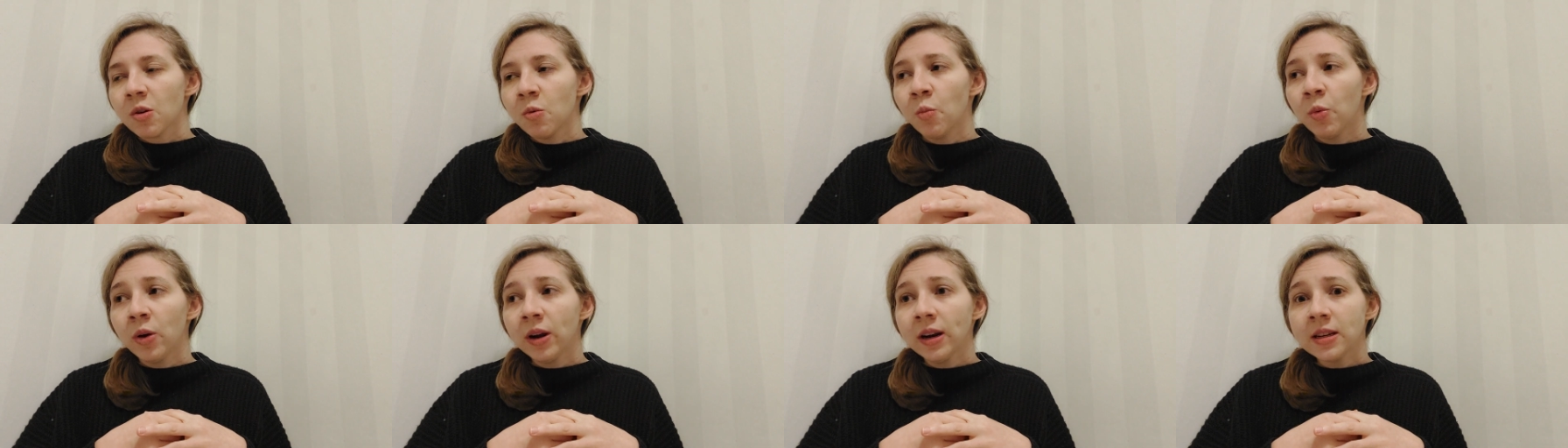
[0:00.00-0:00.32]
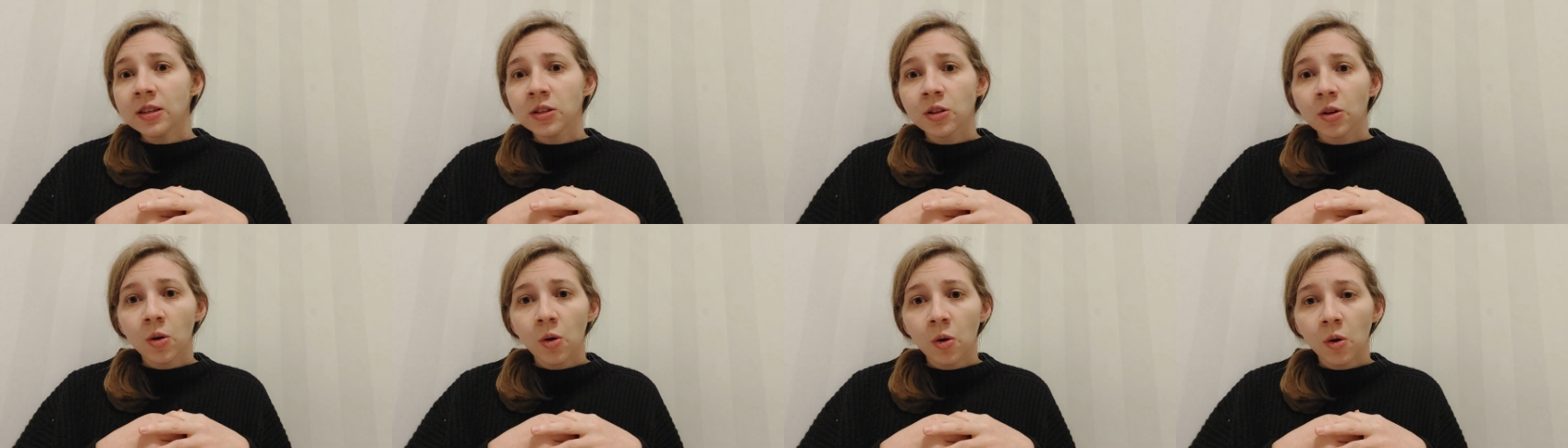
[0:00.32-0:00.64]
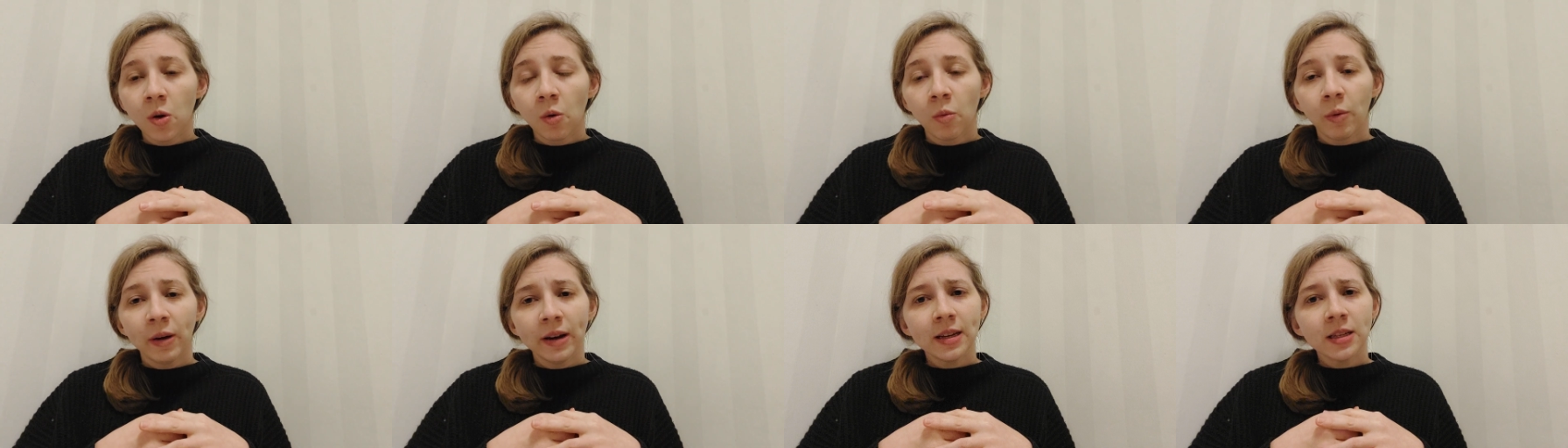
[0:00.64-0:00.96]
What is the
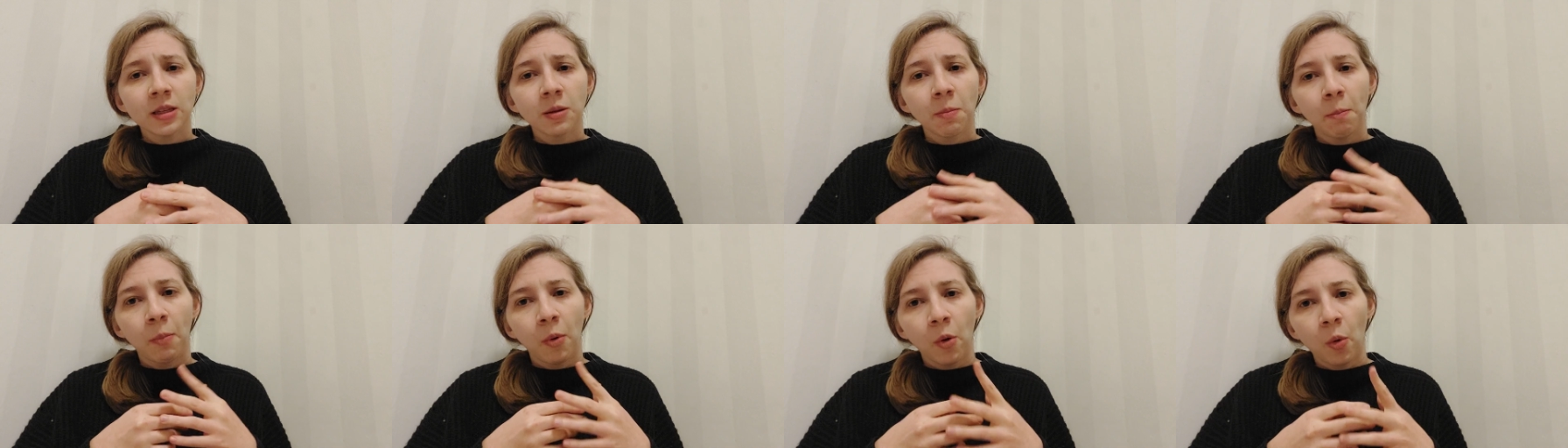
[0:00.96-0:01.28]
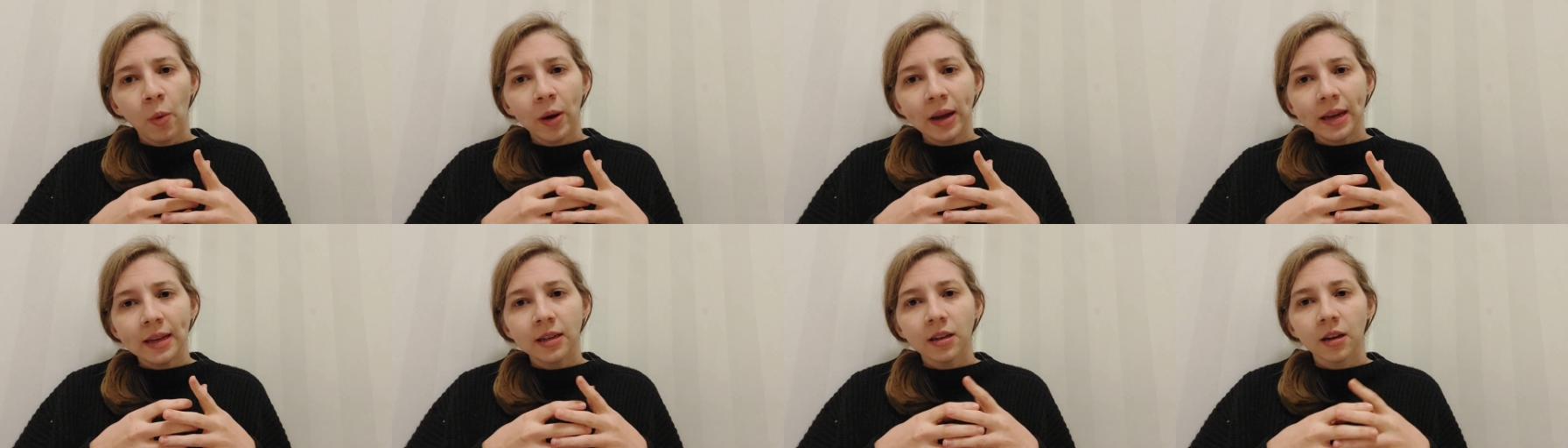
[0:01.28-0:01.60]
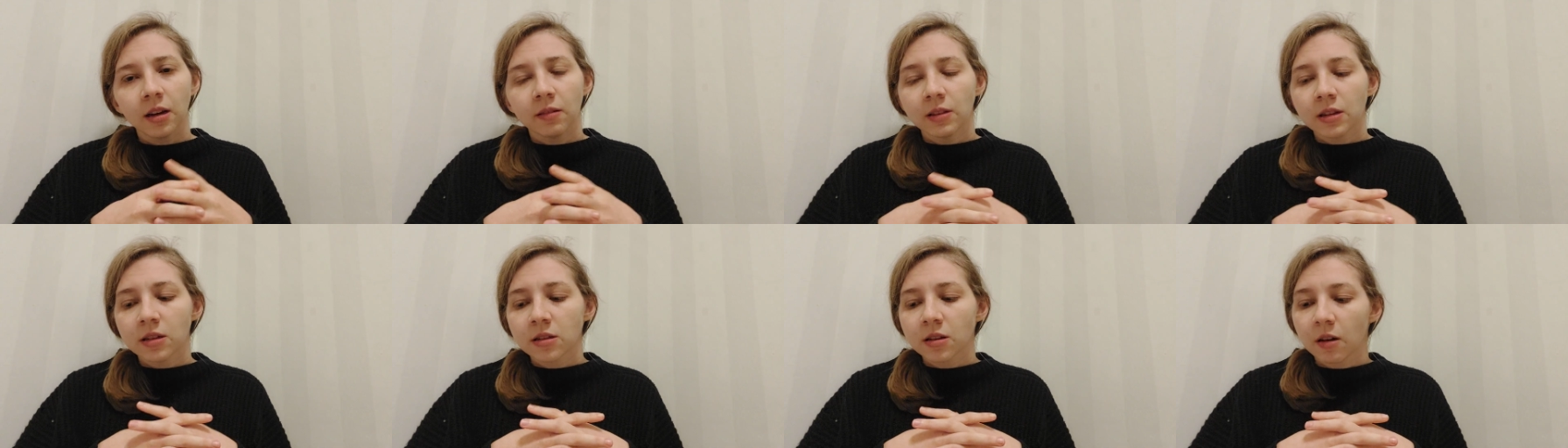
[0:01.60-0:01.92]
goal? What is the point
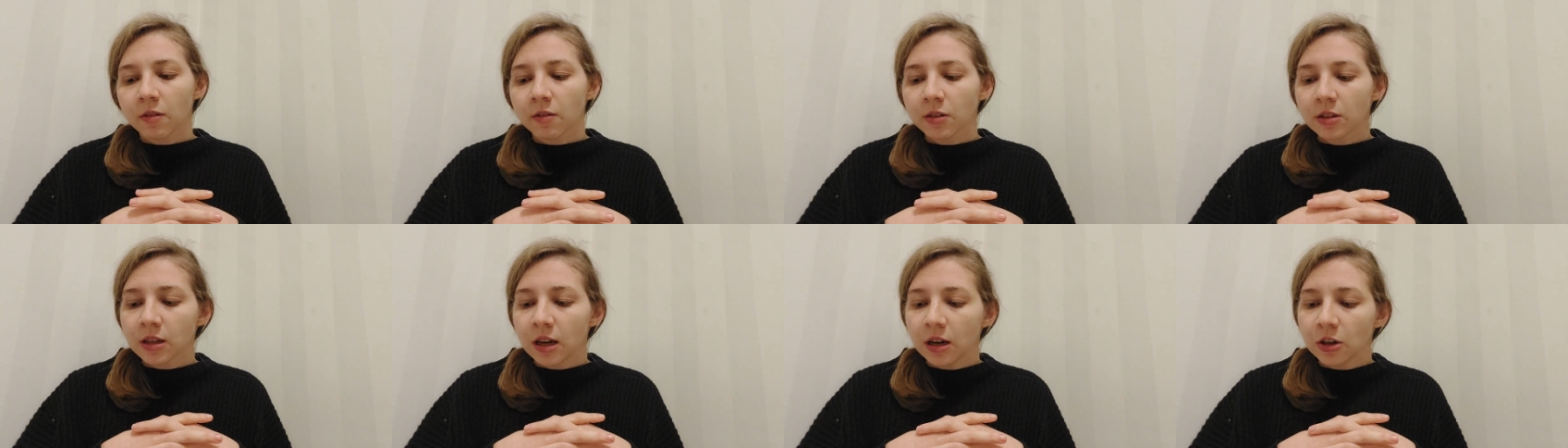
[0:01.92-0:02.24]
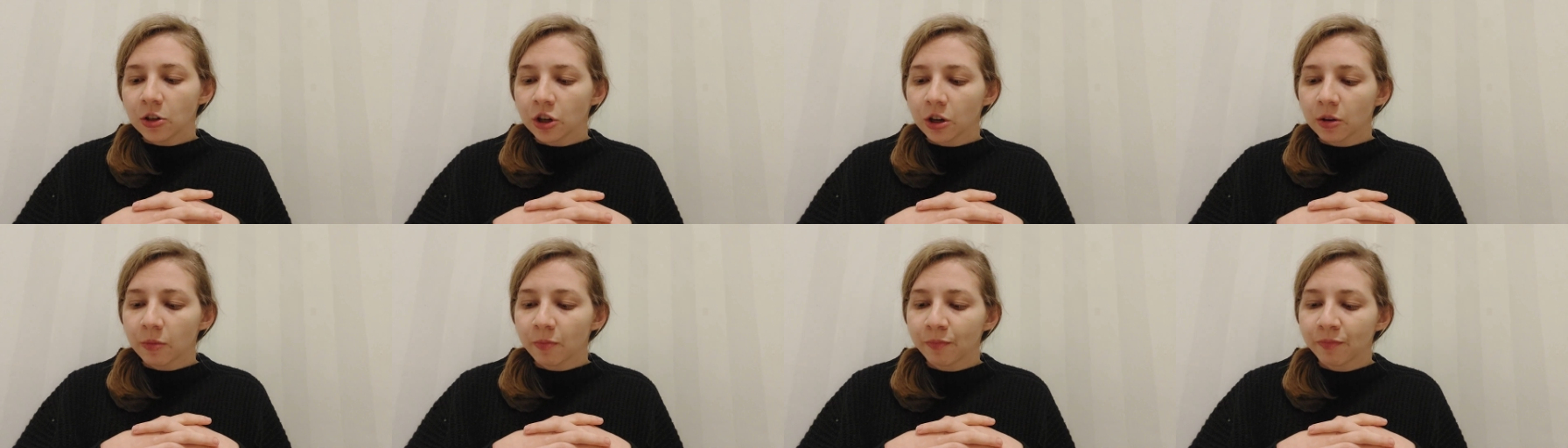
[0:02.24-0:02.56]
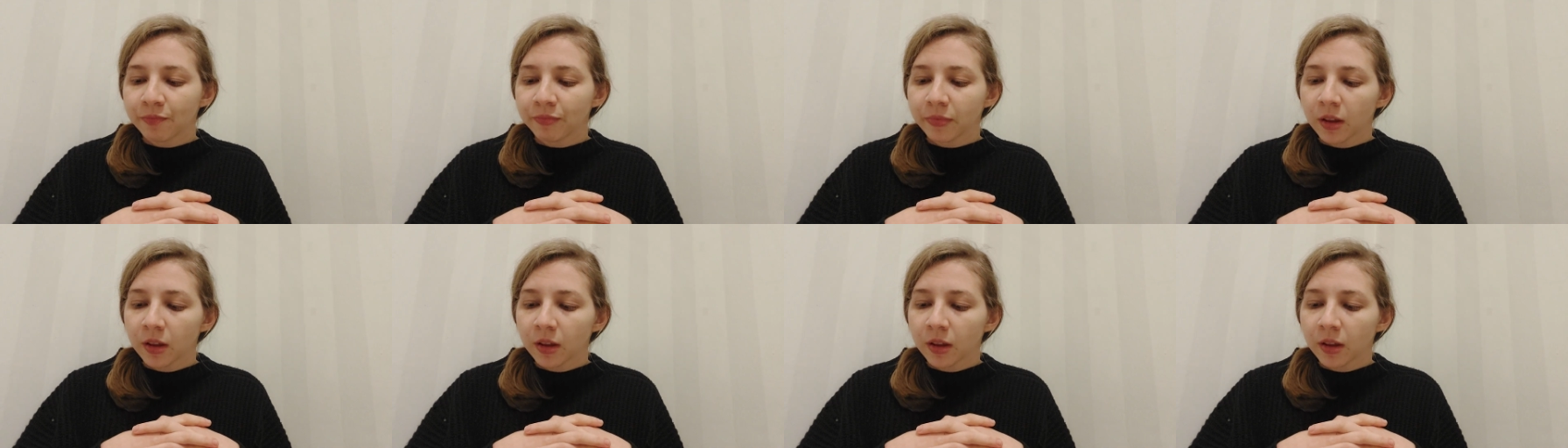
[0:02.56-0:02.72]
of this conversation?